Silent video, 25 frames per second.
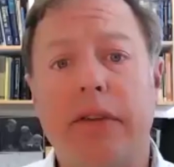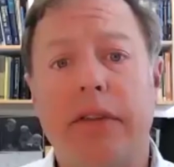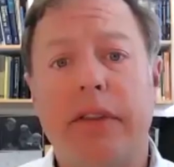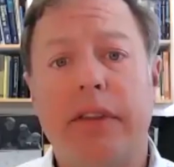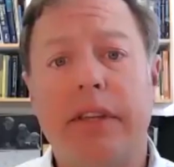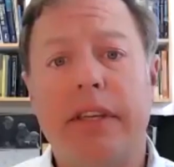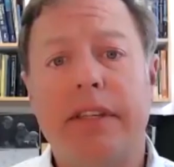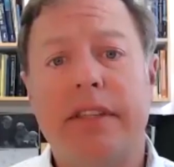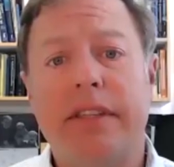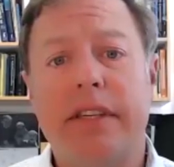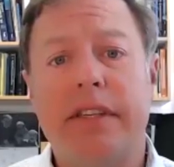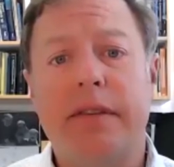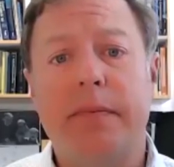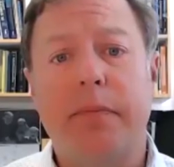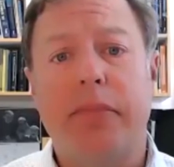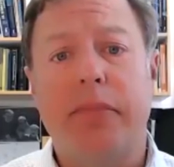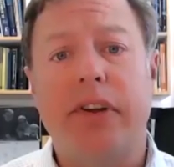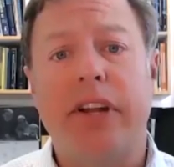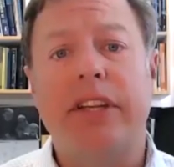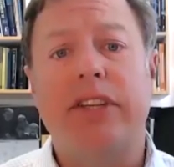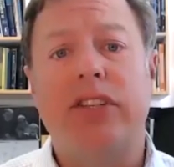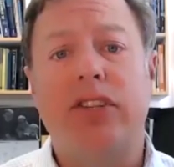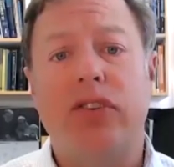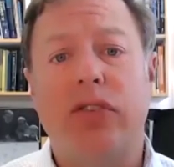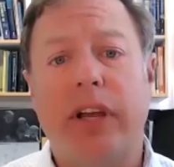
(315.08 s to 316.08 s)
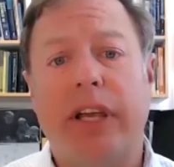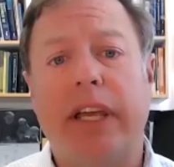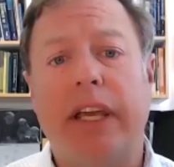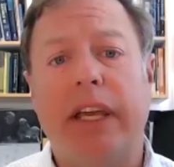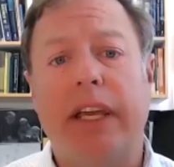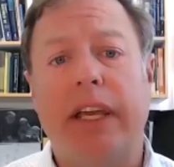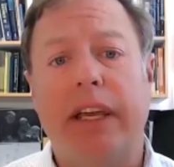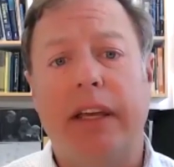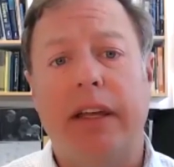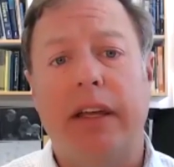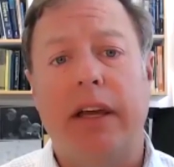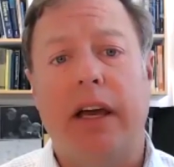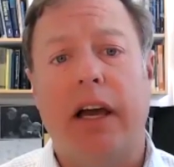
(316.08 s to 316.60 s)
This is pretty
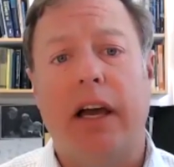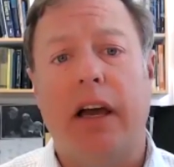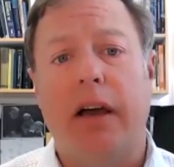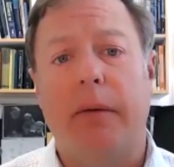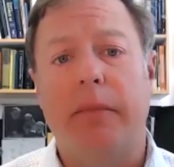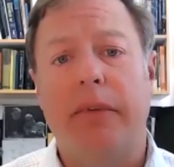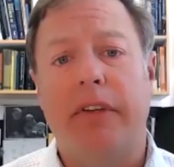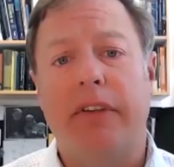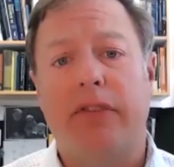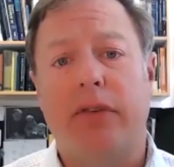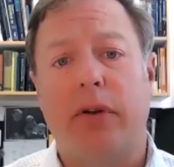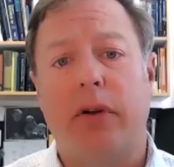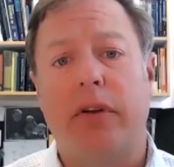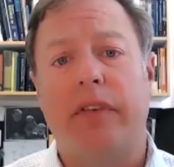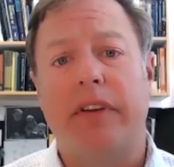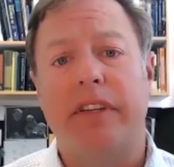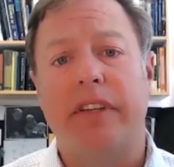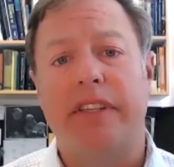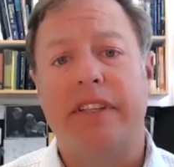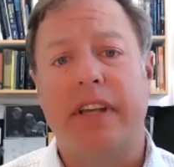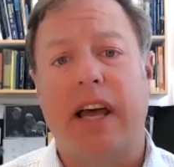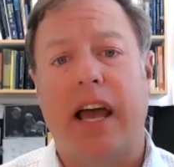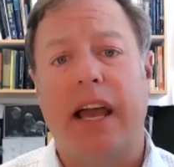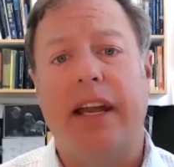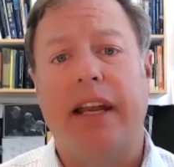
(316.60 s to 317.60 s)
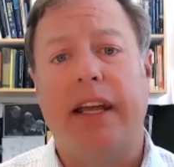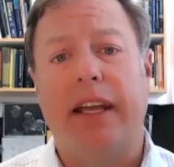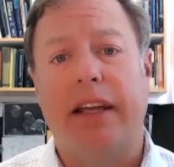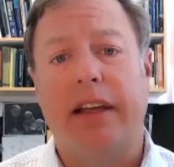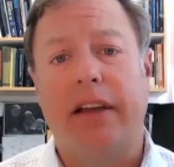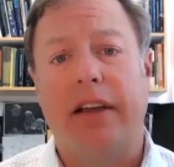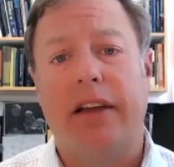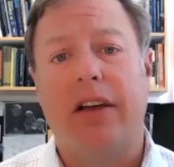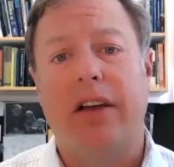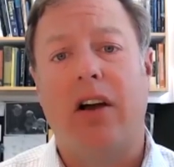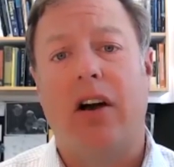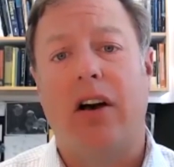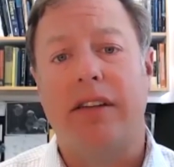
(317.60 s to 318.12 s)
tricky, sort of
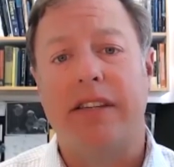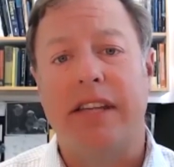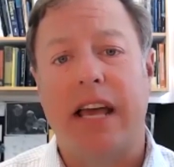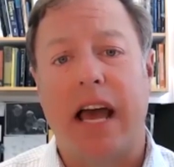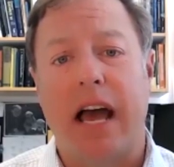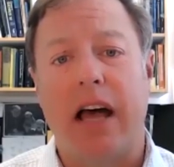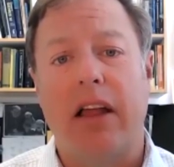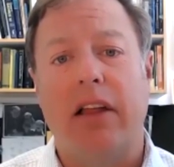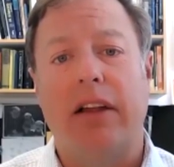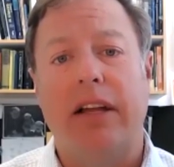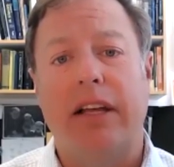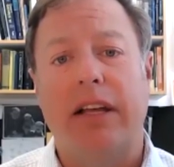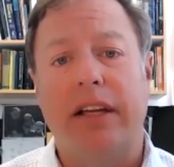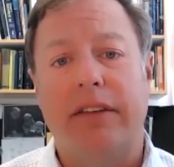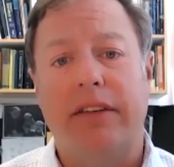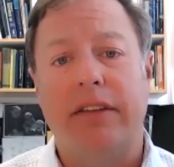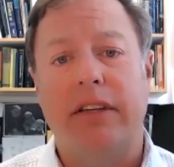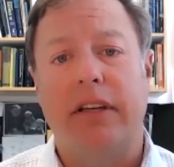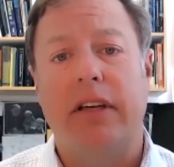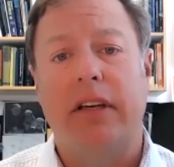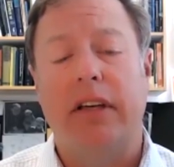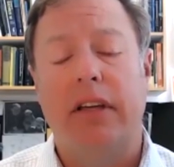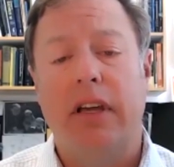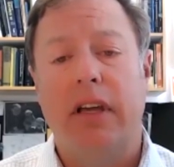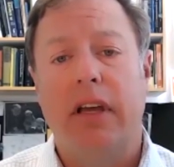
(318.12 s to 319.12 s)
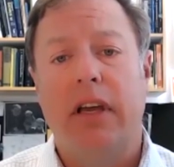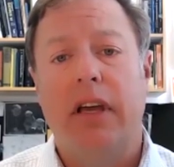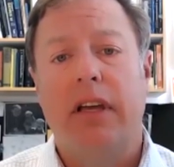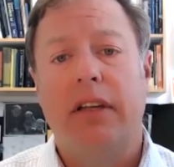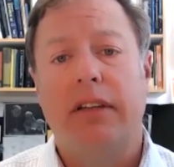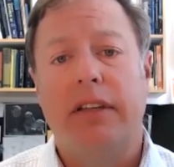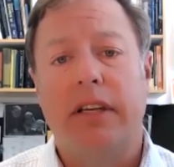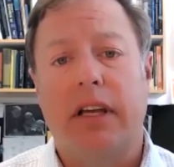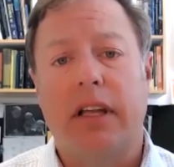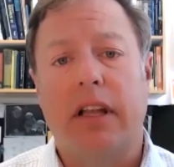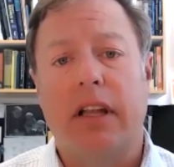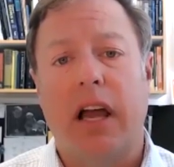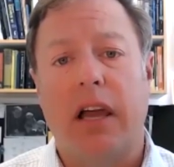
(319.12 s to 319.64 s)
assigning causality to
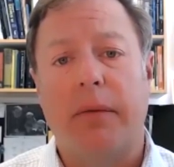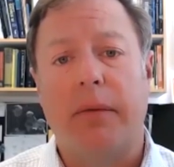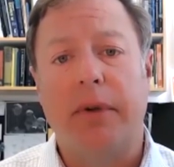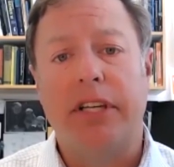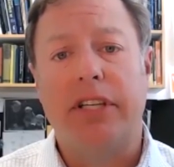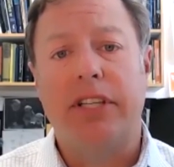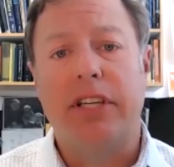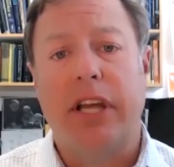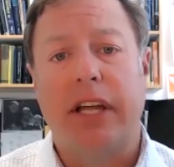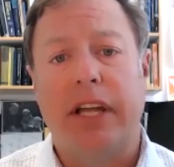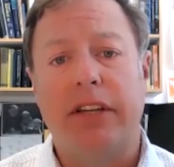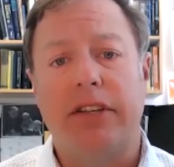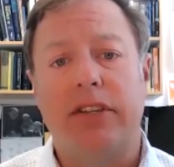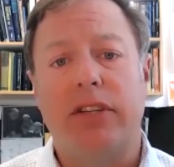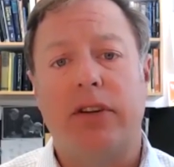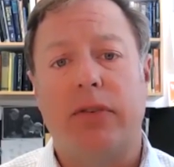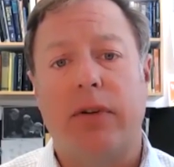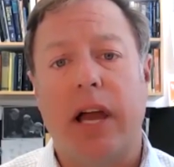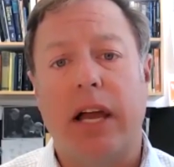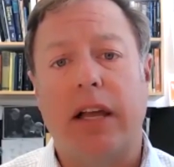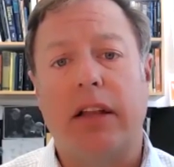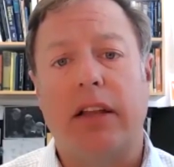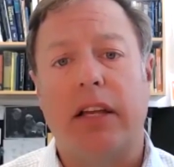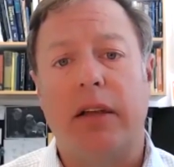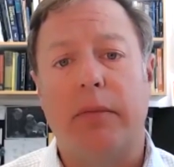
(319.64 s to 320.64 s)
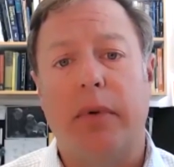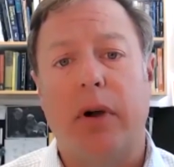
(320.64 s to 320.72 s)
to climate change directly.